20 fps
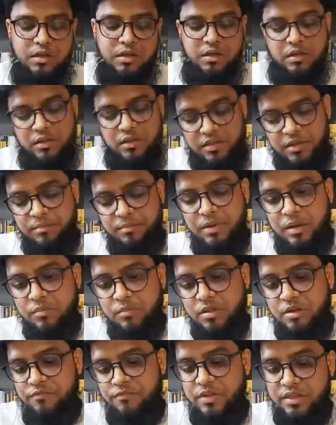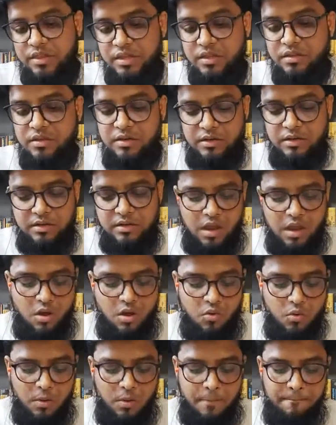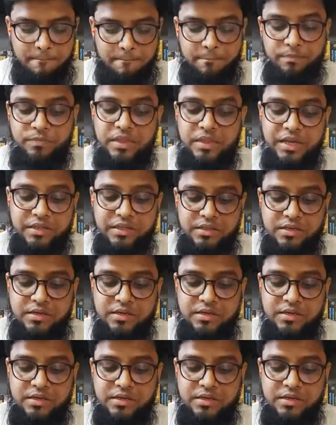symptoms of disease. Now, next.